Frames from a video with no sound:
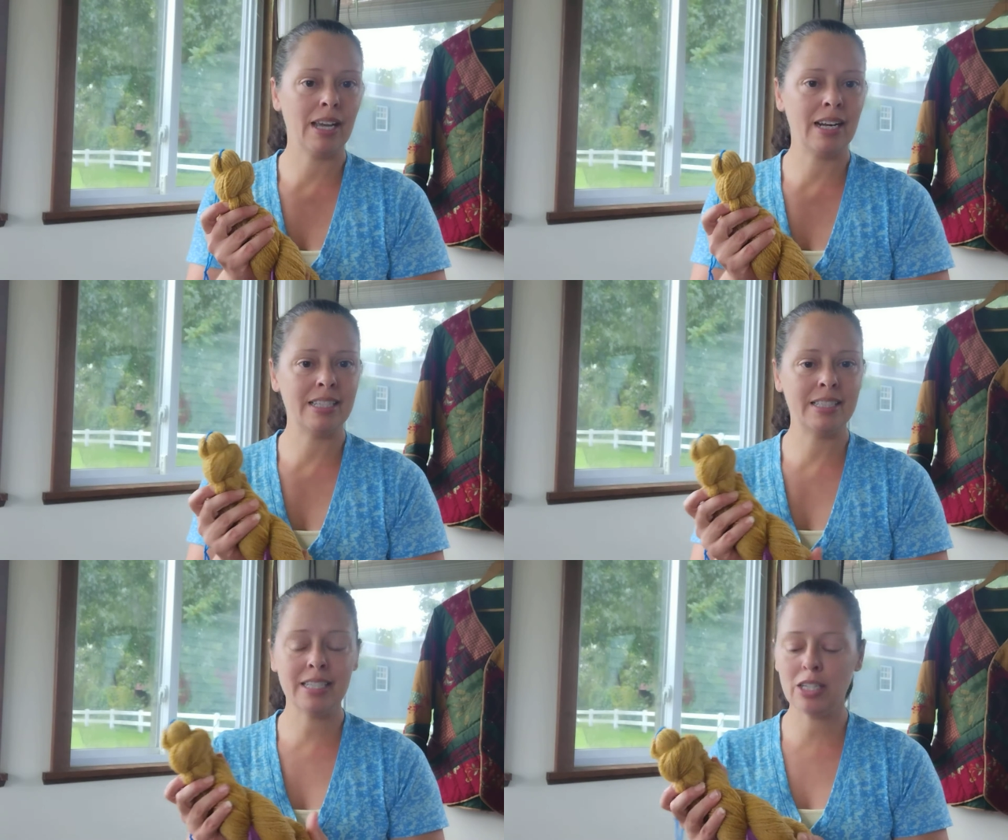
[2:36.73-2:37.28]
and
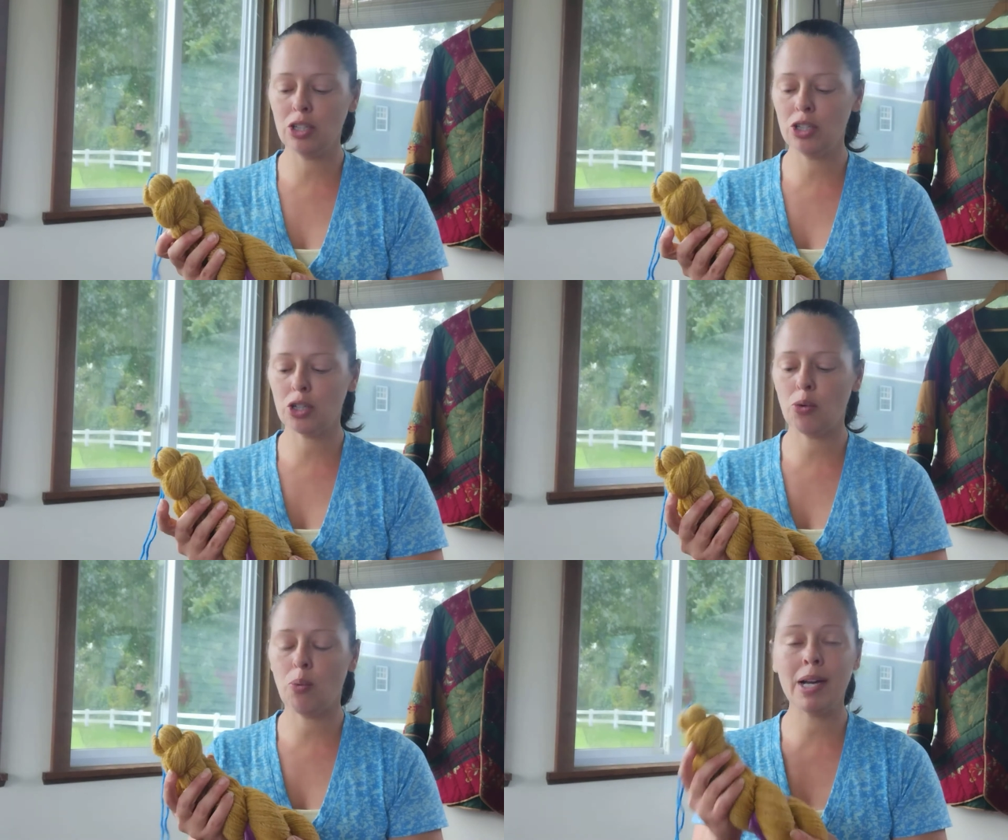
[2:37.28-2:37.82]
it didn't
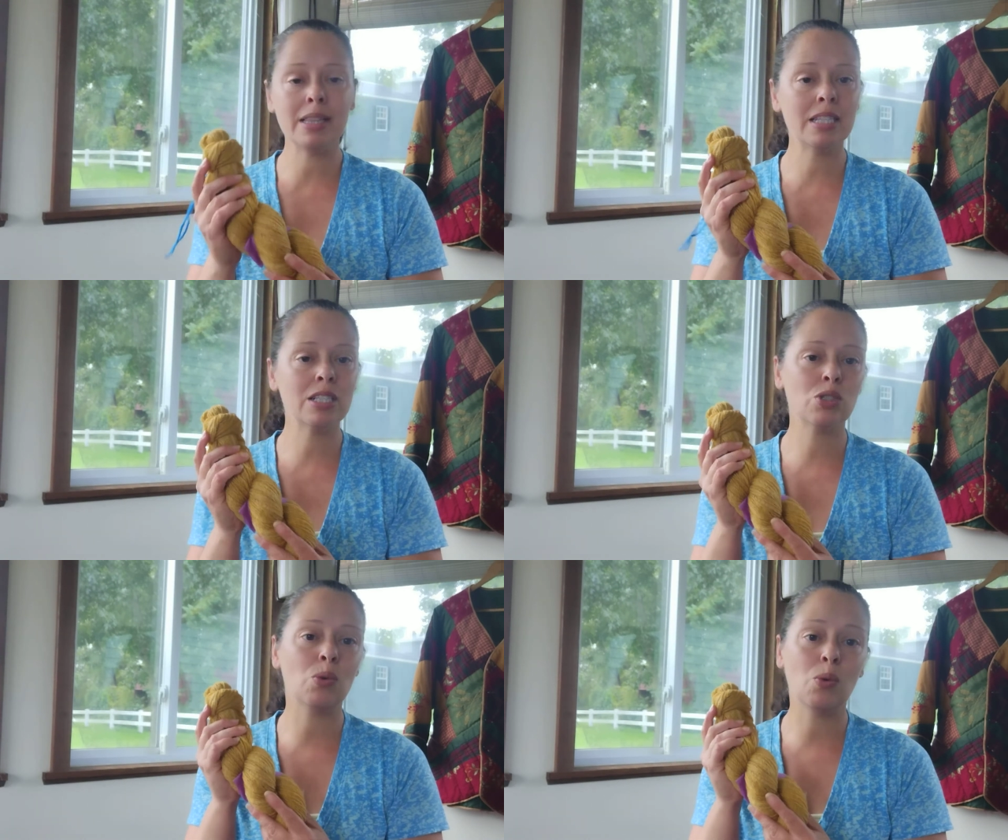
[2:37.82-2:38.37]
look quite
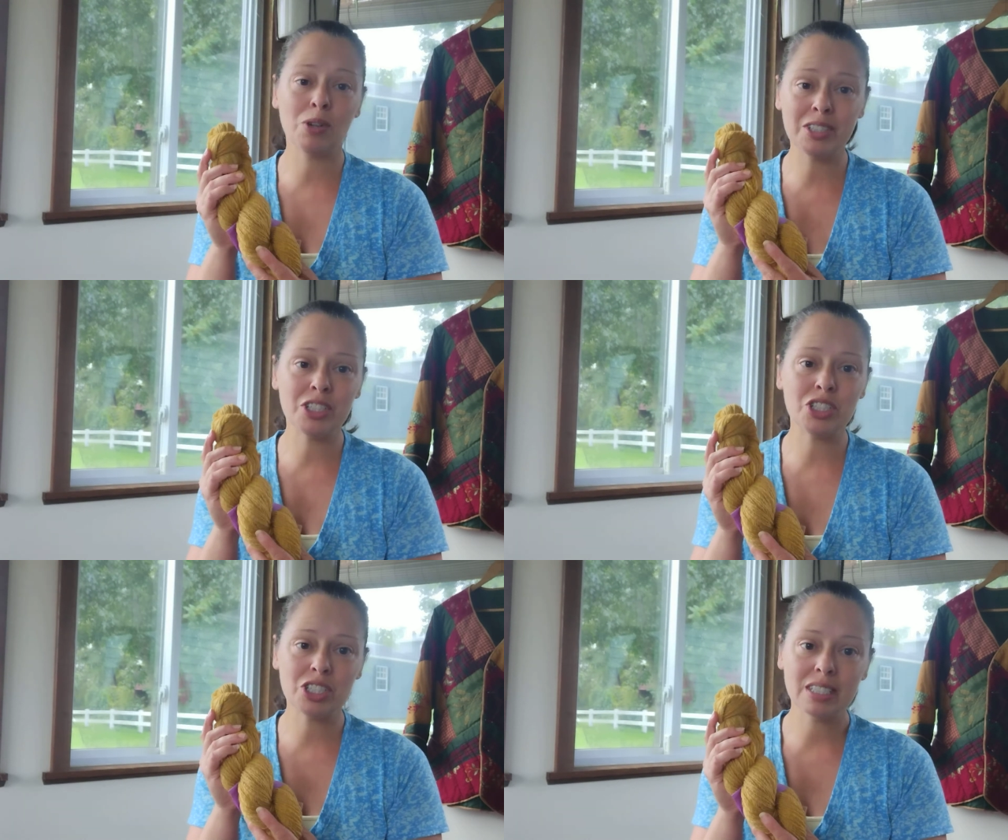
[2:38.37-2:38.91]
this
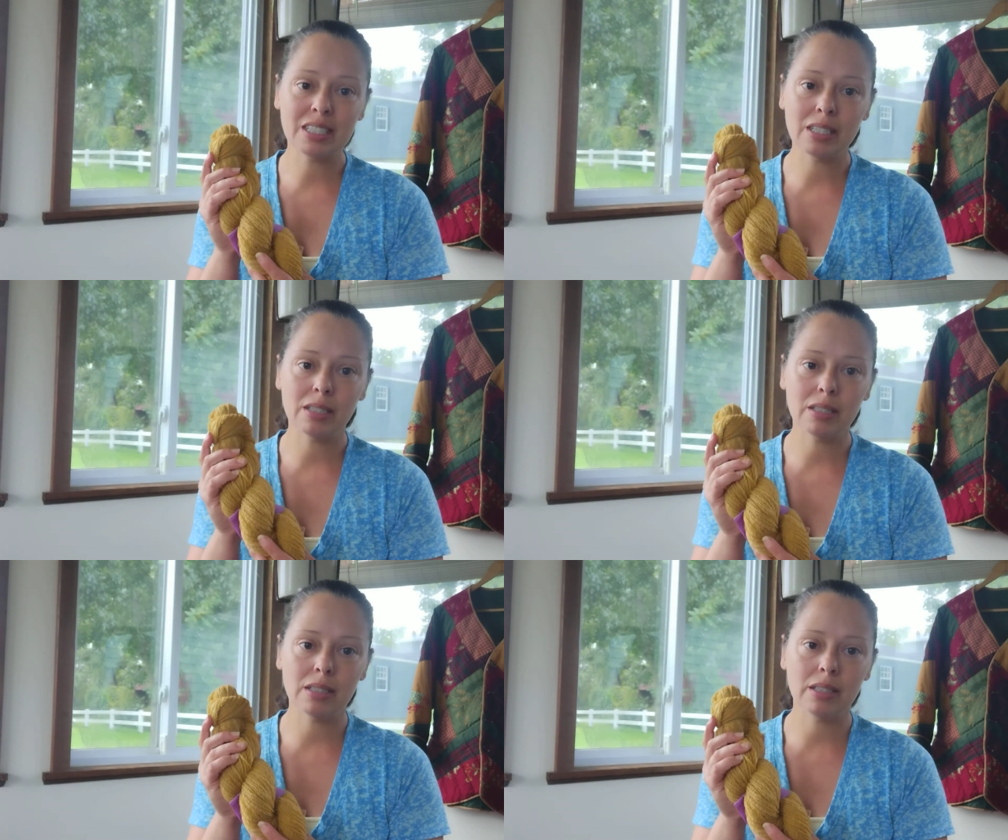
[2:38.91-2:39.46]
orange
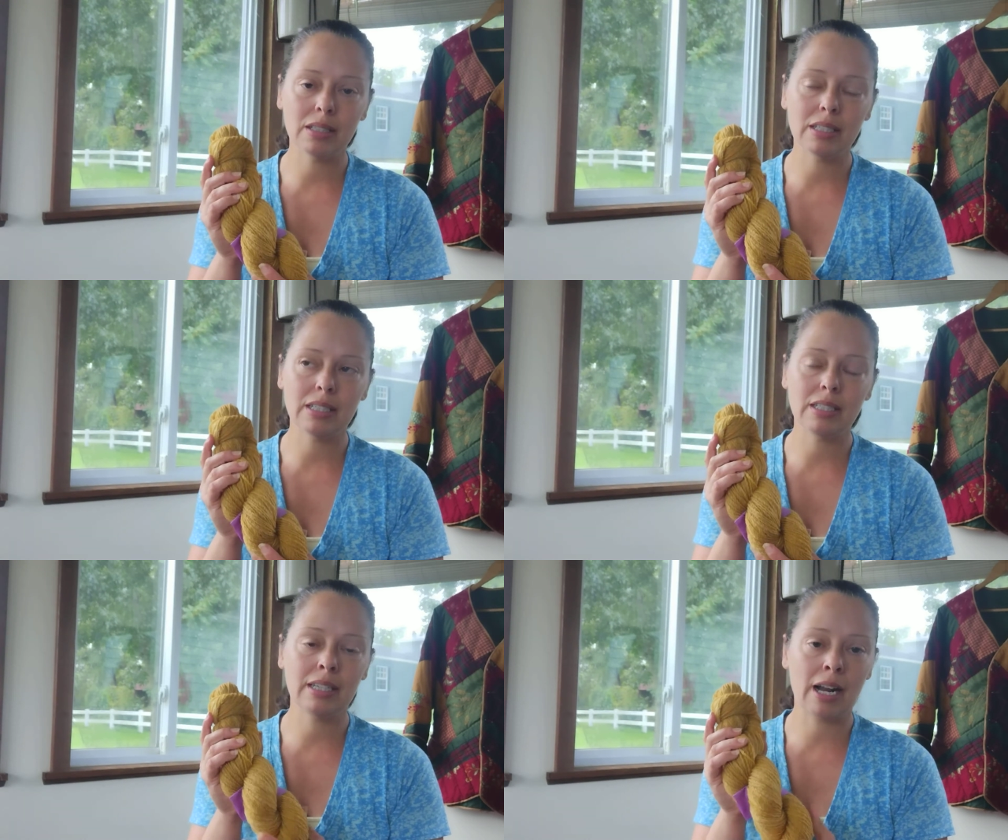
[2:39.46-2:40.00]

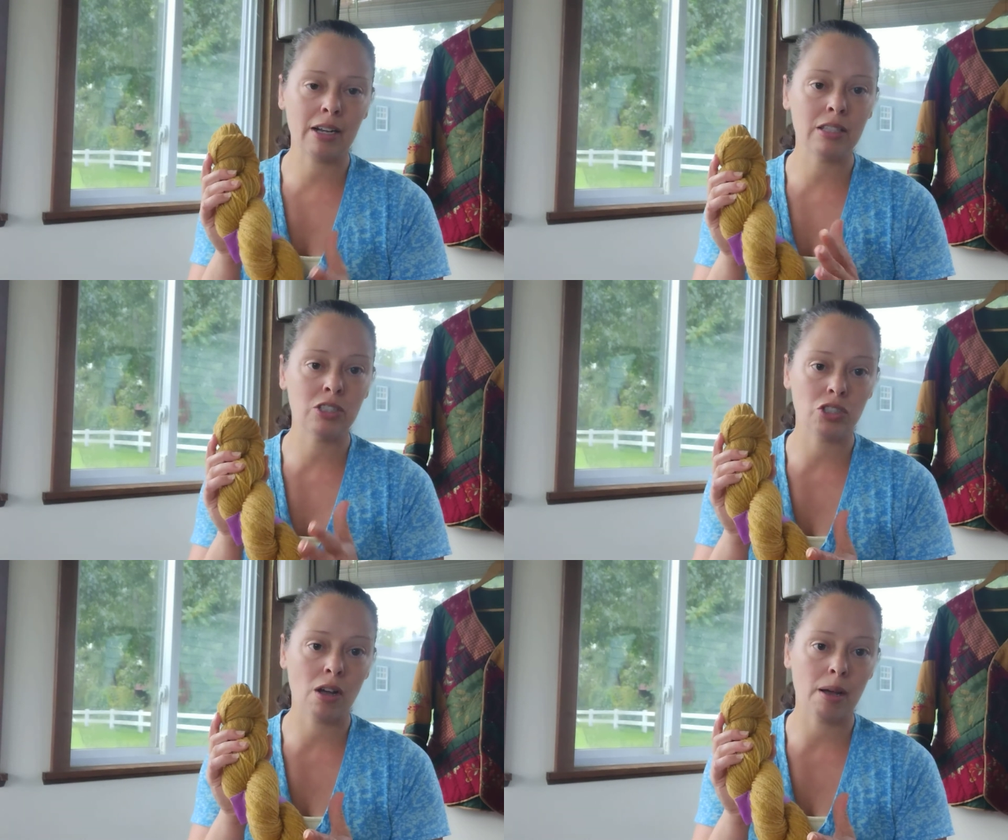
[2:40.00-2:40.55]
down in
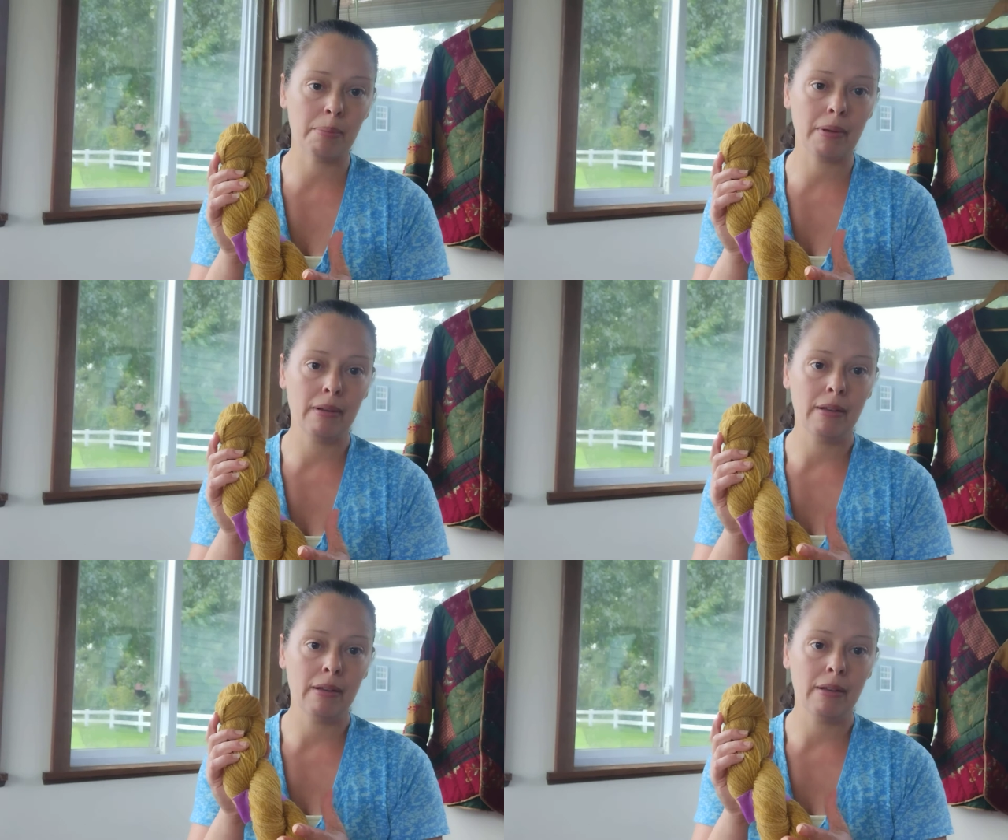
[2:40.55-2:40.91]
the shop.